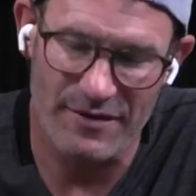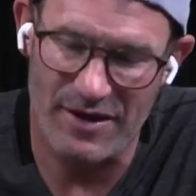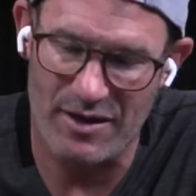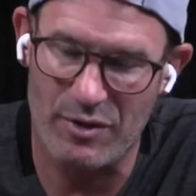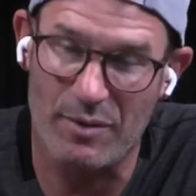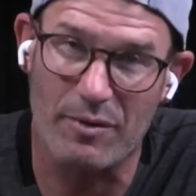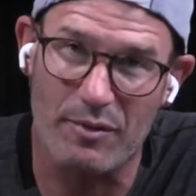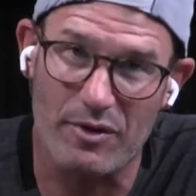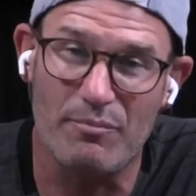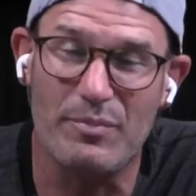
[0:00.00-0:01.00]
and then be able to
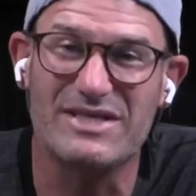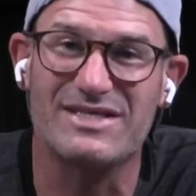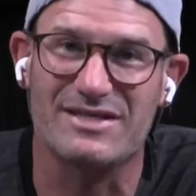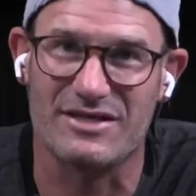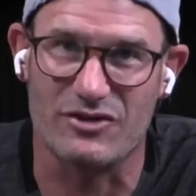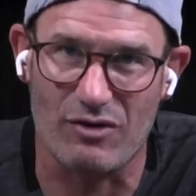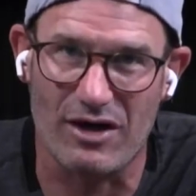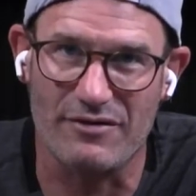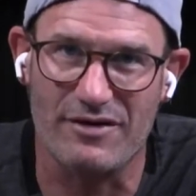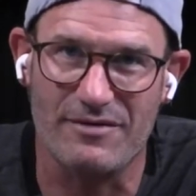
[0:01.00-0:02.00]
build businesses
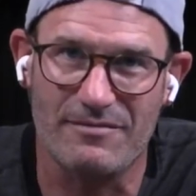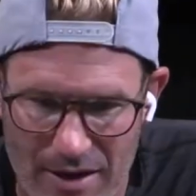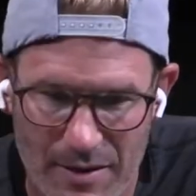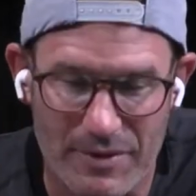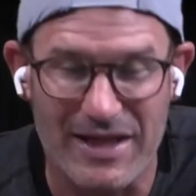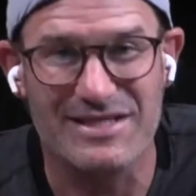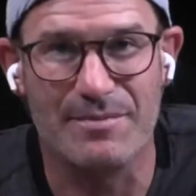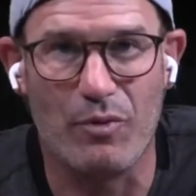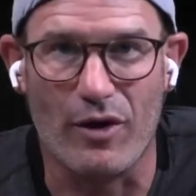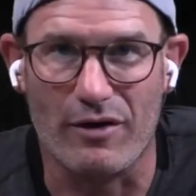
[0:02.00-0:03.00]
around it. But that's the
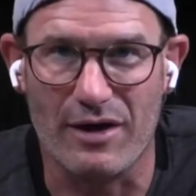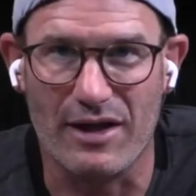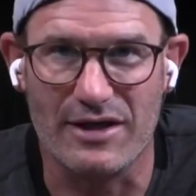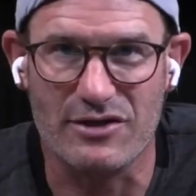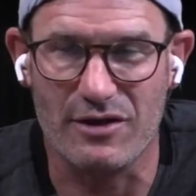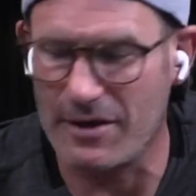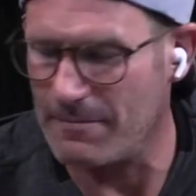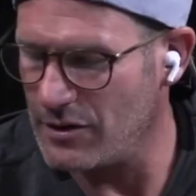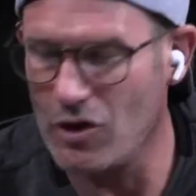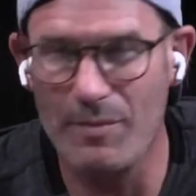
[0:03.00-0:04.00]
point, right? So
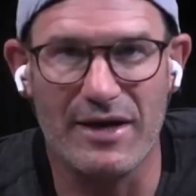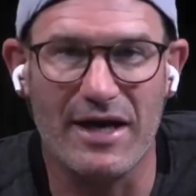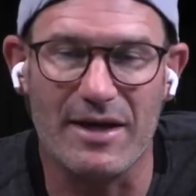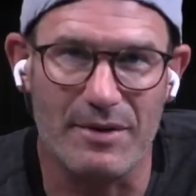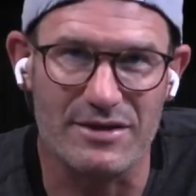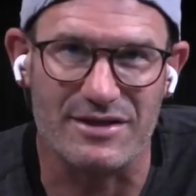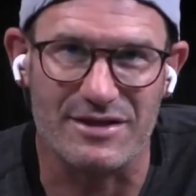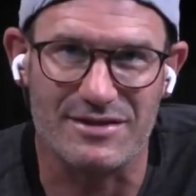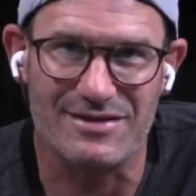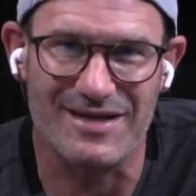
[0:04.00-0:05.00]
you could be in any
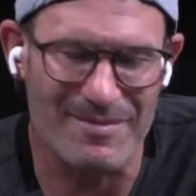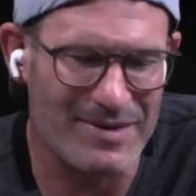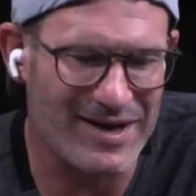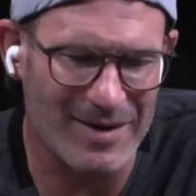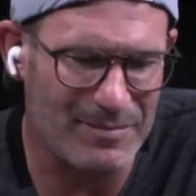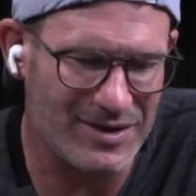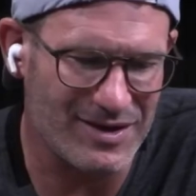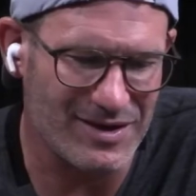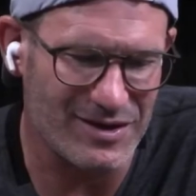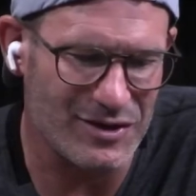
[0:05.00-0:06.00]
business and it may not
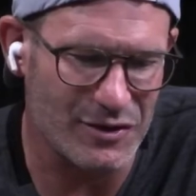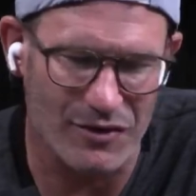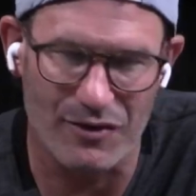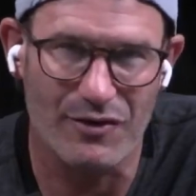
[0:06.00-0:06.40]
be your